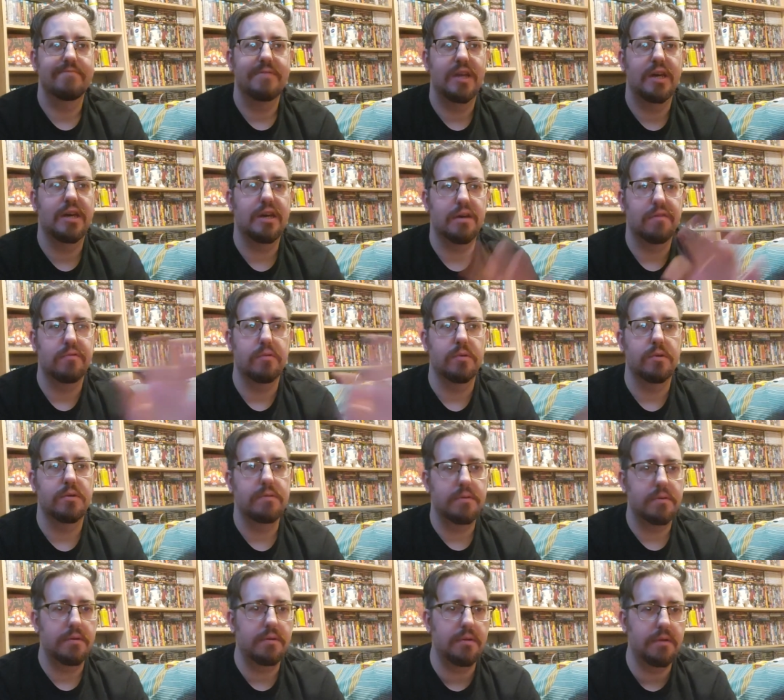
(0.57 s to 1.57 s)
Hey everyone,
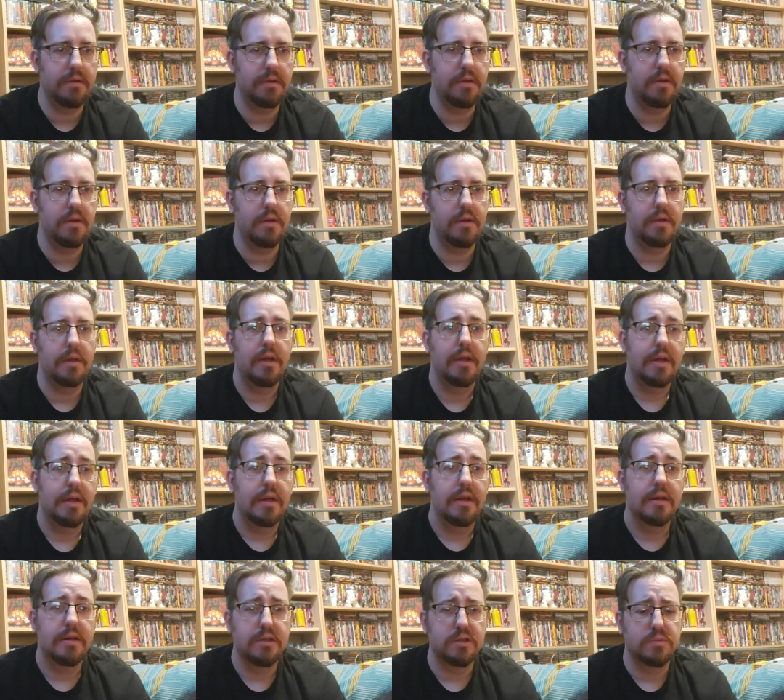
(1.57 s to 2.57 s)

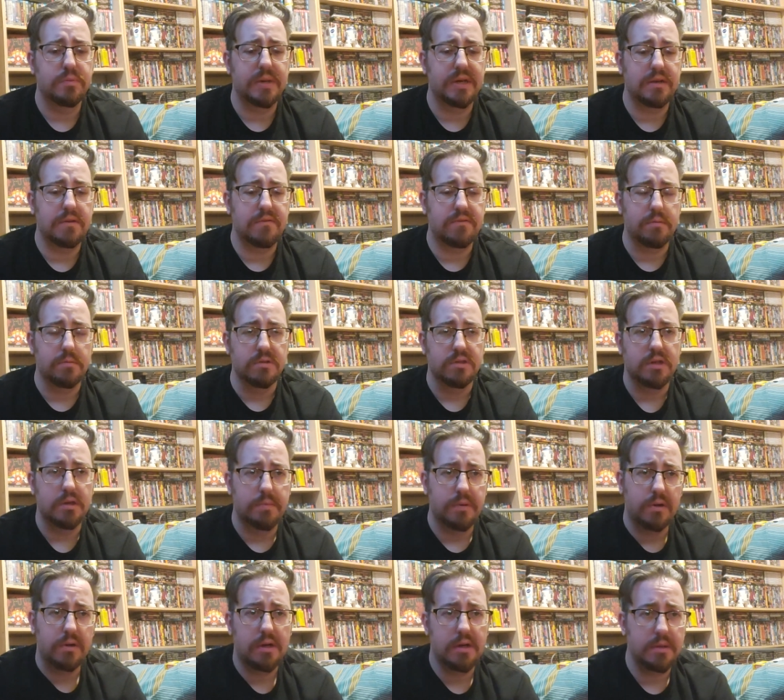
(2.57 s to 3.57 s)
it's Pete from
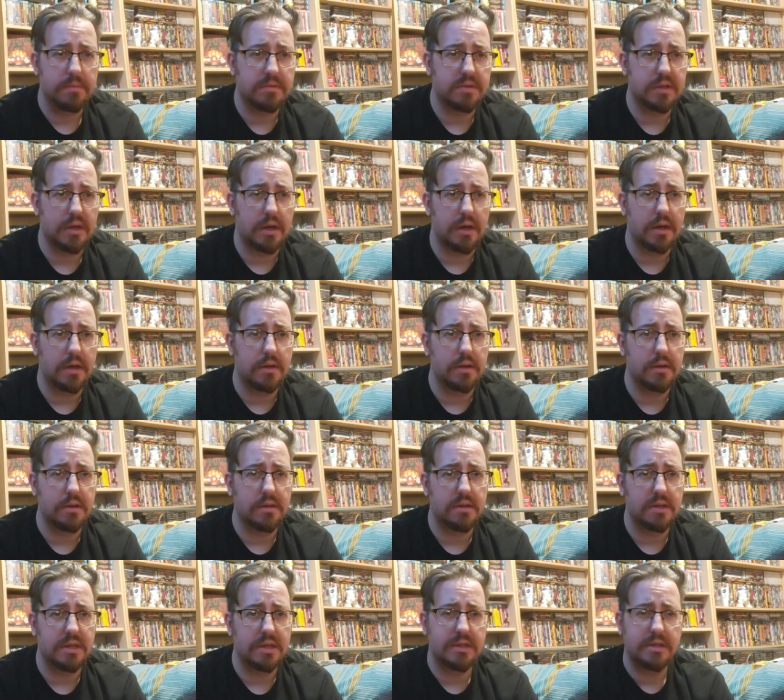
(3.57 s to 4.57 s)
Cinepocalypse, and
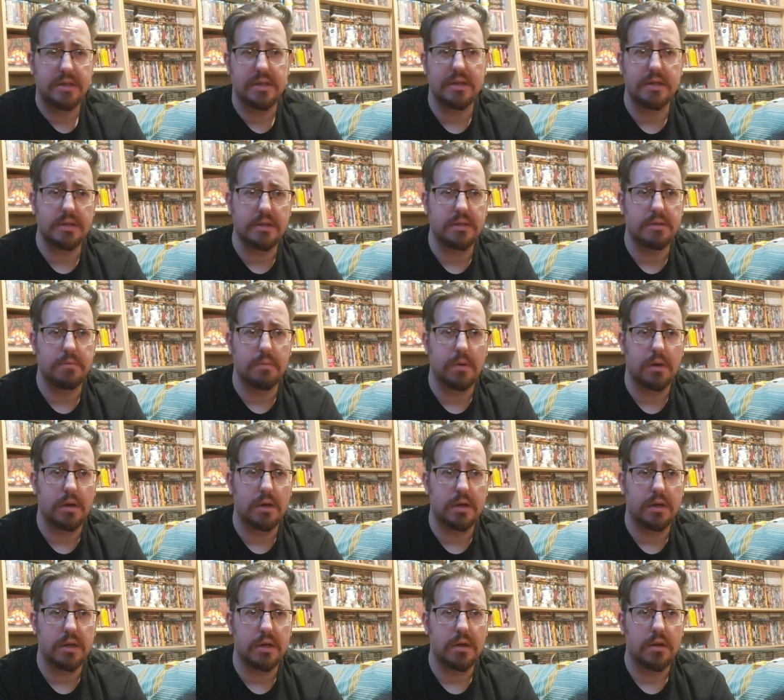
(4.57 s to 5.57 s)
this is
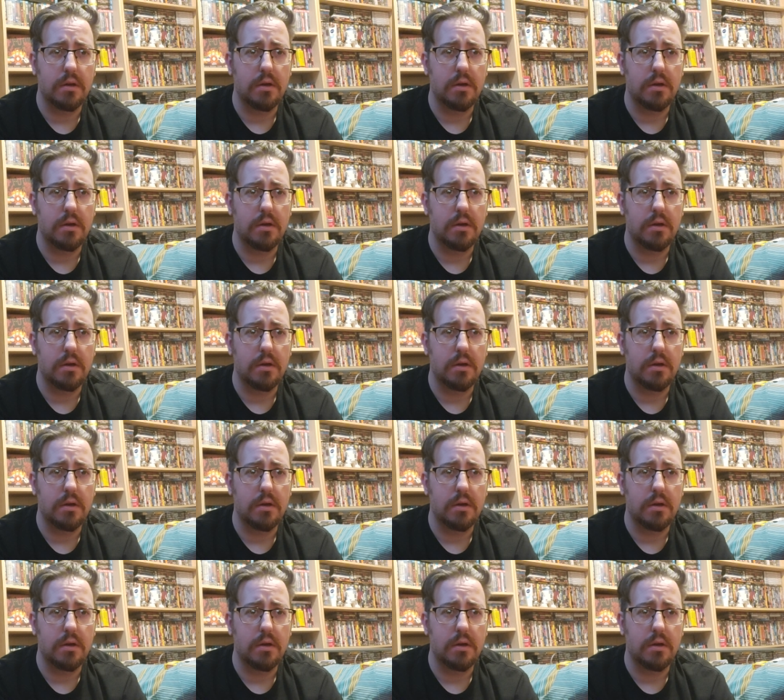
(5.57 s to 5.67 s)
my